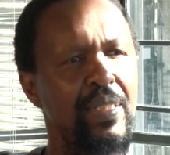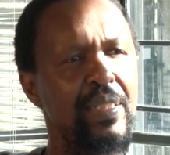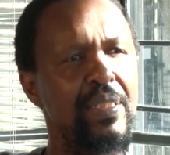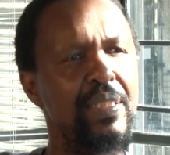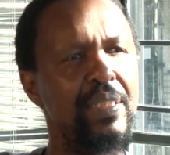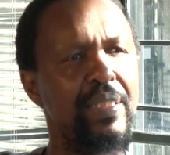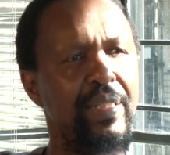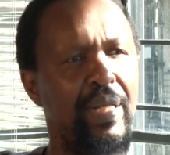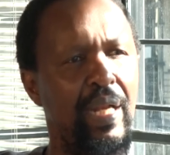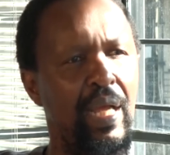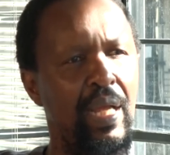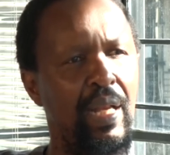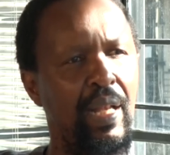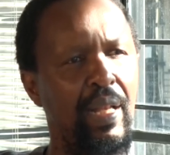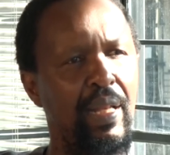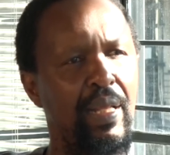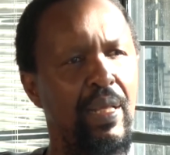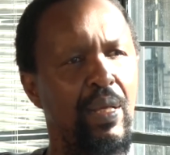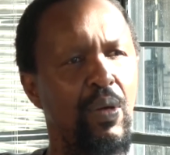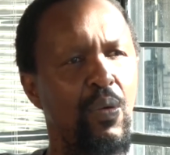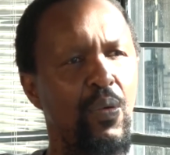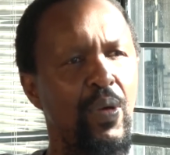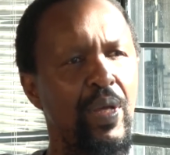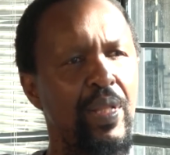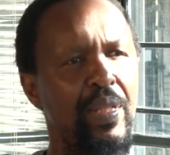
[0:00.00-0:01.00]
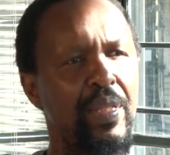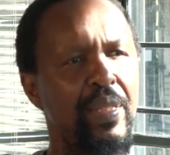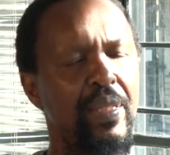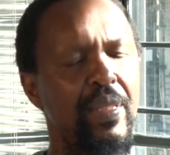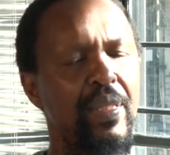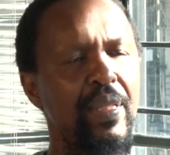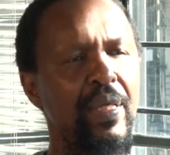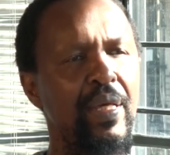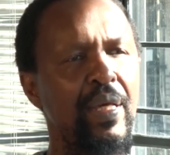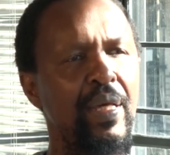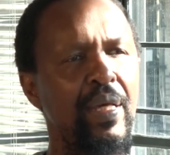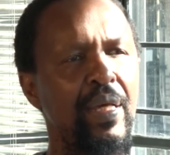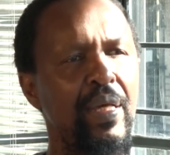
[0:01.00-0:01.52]
struggling
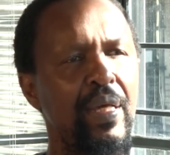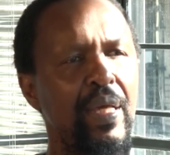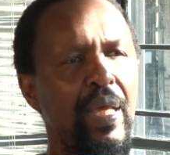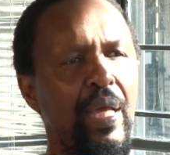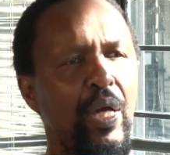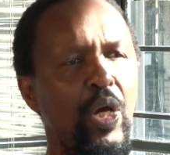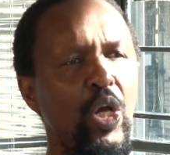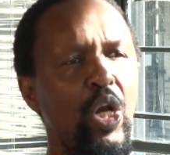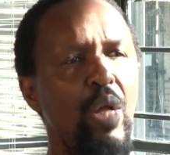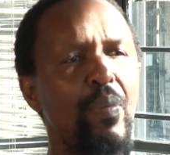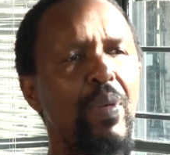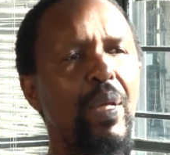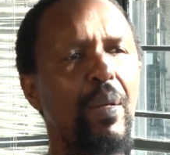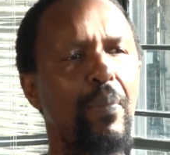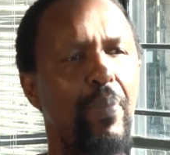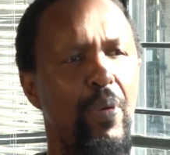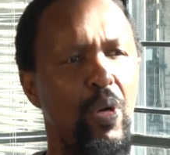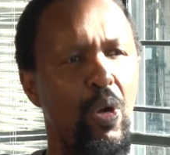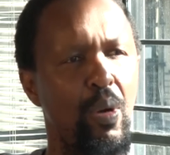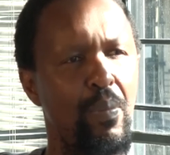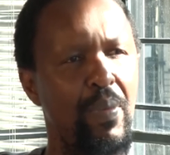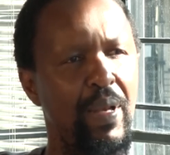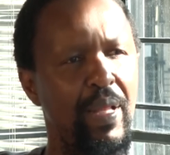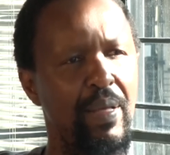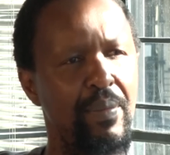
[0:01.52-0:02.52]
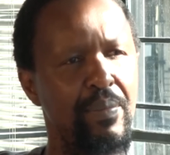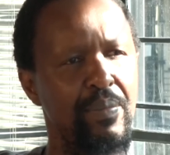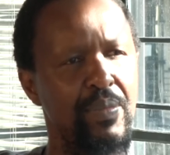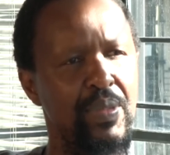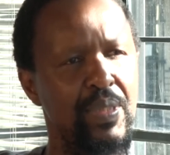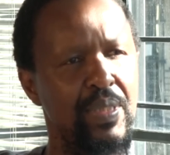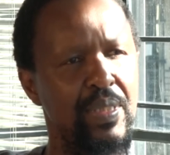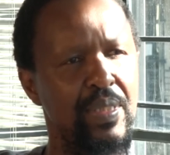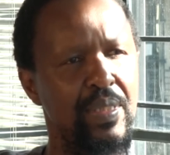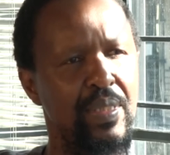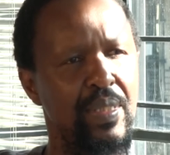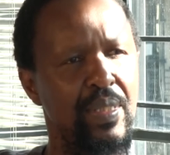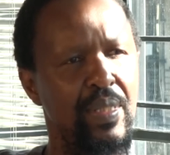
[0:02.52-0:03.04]
with economic
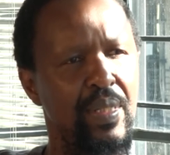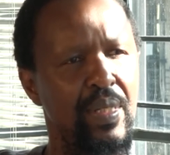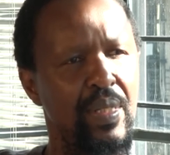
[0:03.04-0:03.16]
problems.